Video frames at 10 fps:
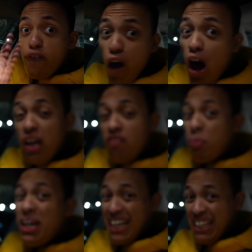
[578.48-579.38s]
5
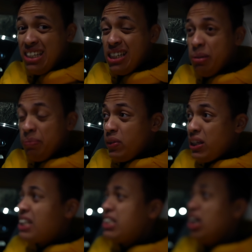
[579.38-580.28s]
minutes.
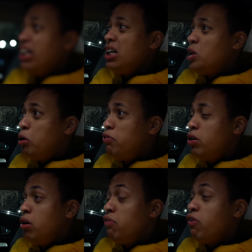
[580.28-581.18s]
That's like the
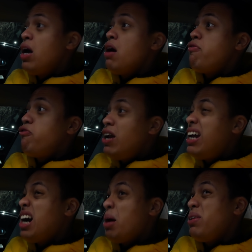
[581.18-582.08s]
equivalent of
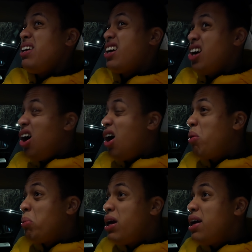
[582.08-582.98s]
filling up your car
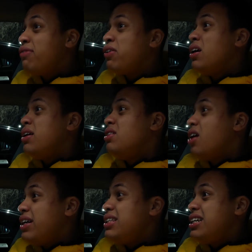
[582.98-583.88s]
with
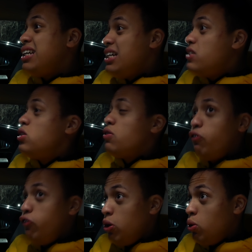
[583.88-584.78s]
90 litres of
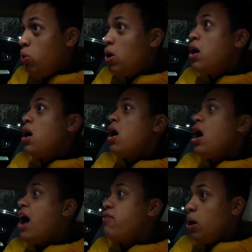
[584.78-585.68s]
fuel,
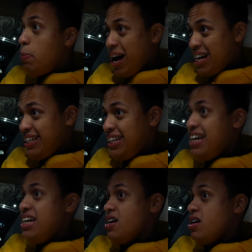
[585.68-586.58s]
having a
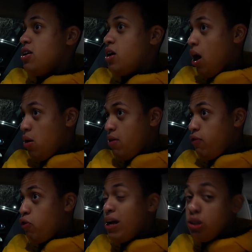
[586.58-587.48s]
pasty, going
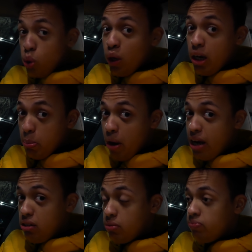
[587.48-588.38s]
for a toilet
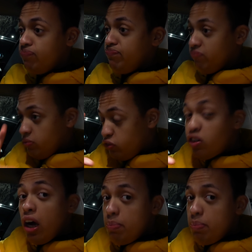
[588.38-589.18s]
break. 5